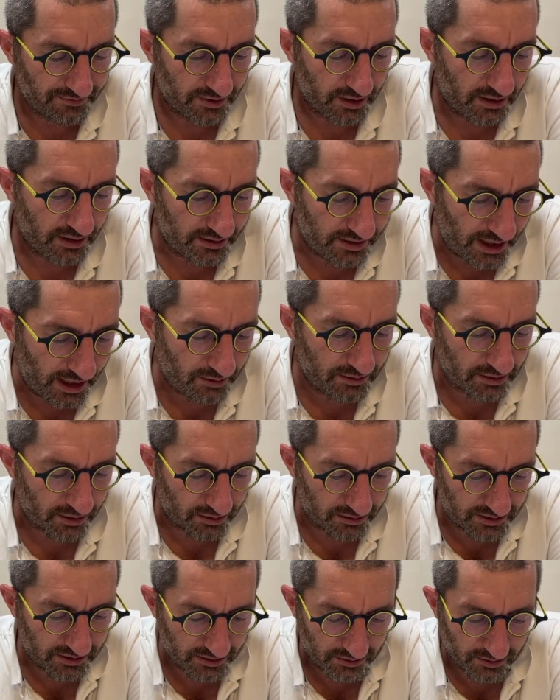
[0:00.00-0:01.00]
Now we're going
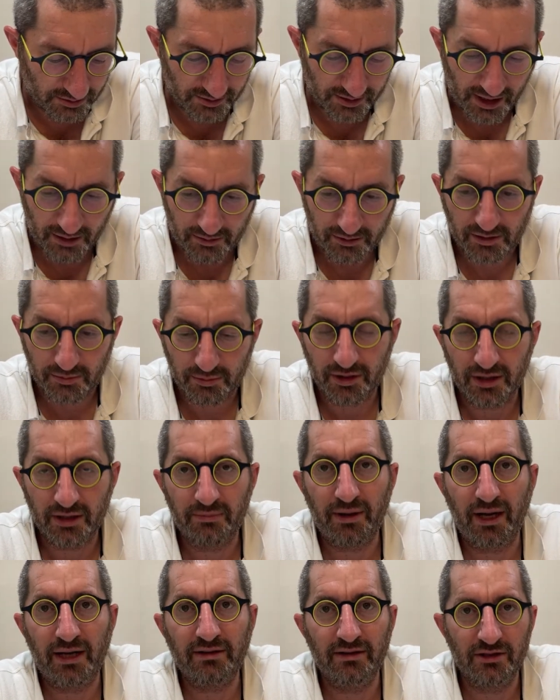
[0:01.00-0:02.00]
to bring it
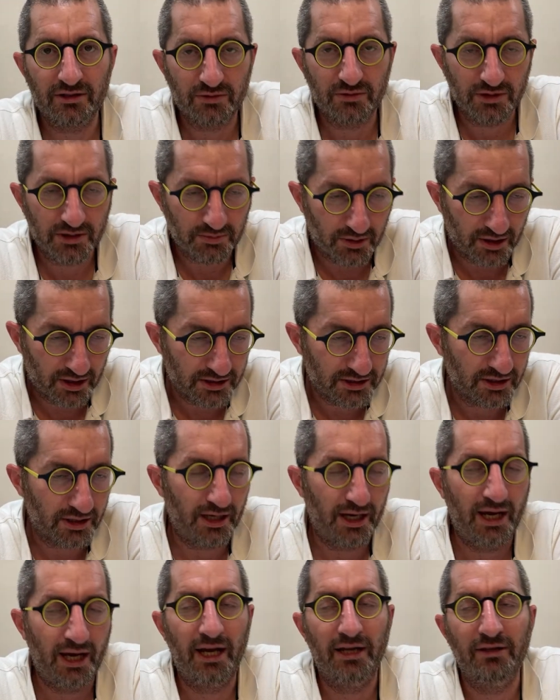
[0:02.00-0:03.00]
back to this week's Parsha
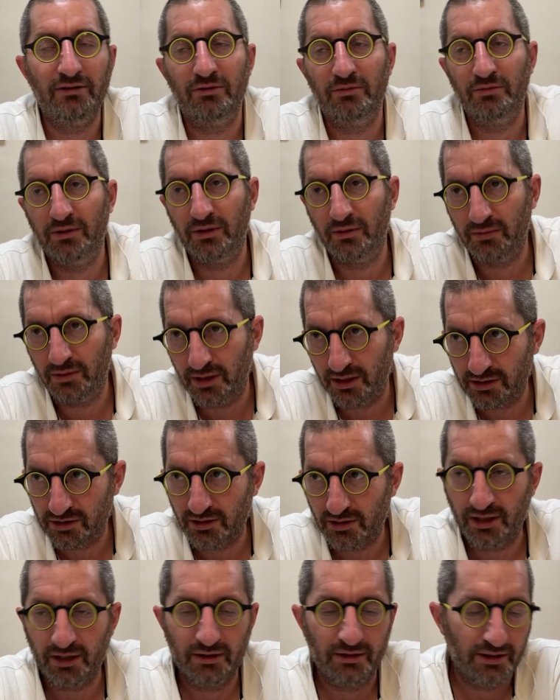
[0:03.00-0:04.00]
and to Bnei
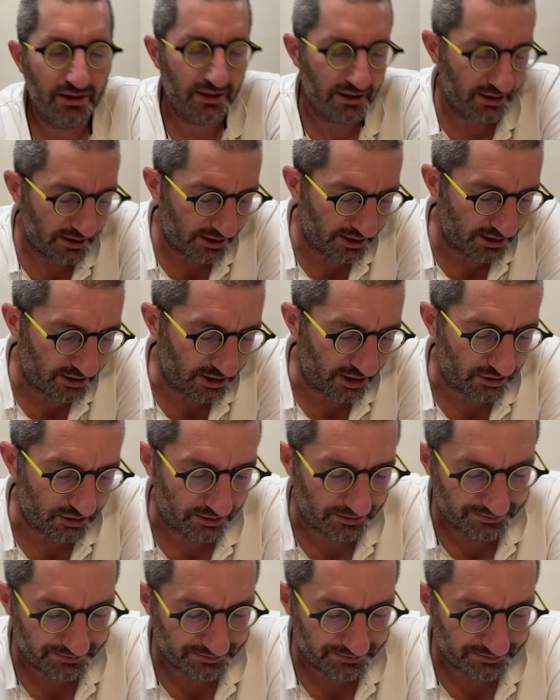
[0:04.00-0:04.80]
Israel, etc.